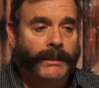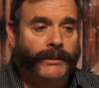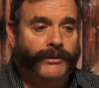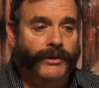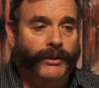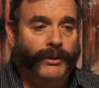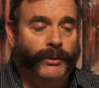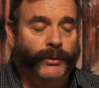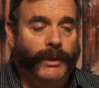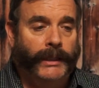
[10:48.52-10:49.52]

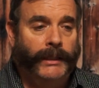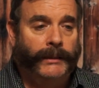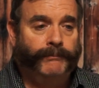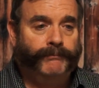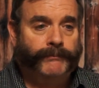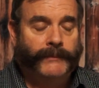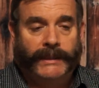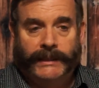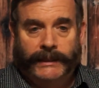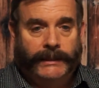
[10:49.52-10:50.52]
So
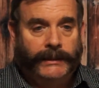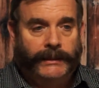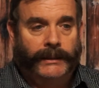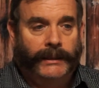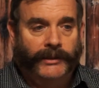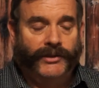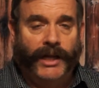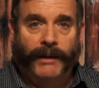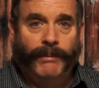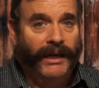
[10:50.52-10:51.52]
it's
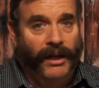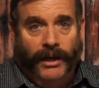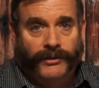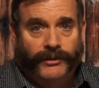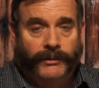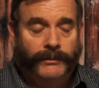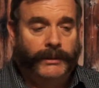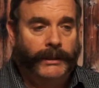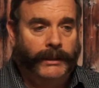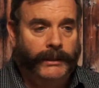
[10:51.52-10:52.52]
not a big loss.
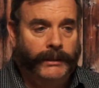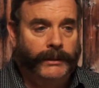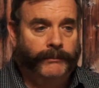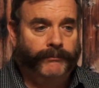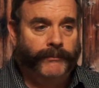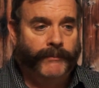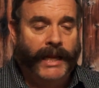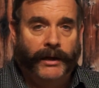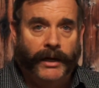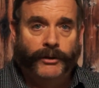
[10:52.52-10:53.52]

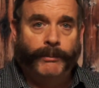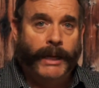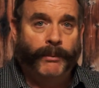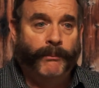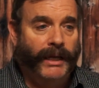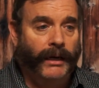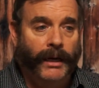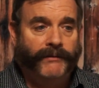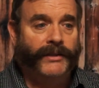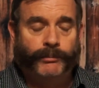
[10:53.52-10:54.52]
Now, other people may
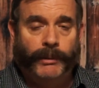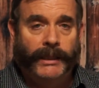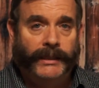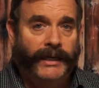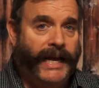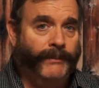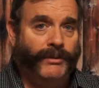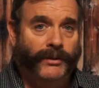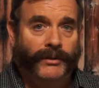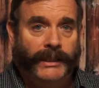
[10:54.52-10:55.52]
love this blend and
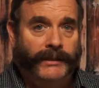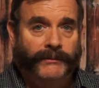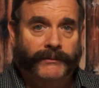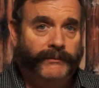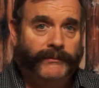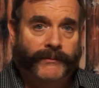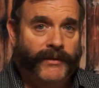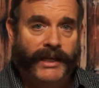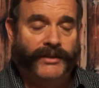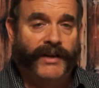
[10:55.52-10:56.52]
absolutely
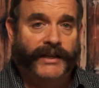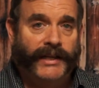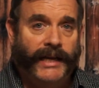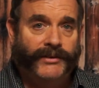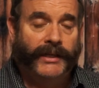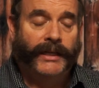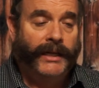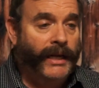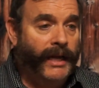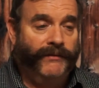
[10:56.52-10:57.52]
think it's fantastic.
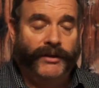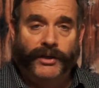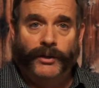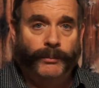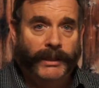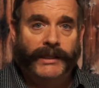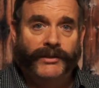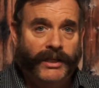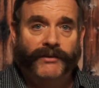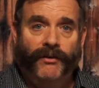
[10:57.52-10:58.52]
If you do,
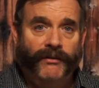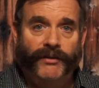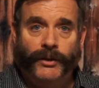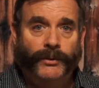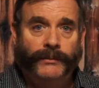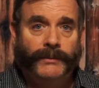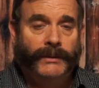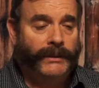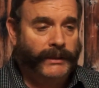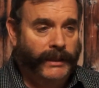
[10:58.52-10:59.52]
please leave a review
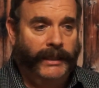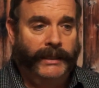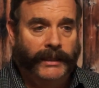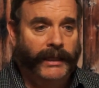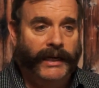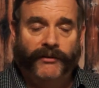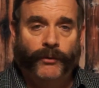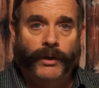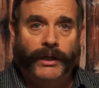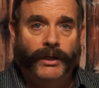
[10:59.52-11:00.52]
and let
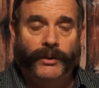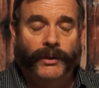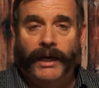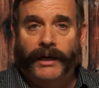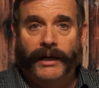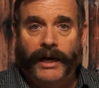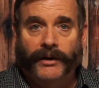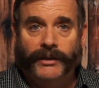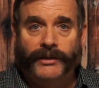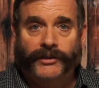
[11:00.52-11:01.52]
everyone know
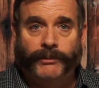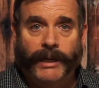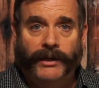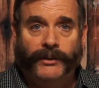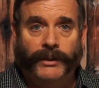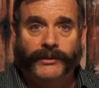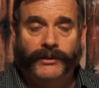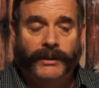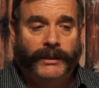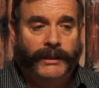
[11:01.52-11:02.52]
how good this tobacco is.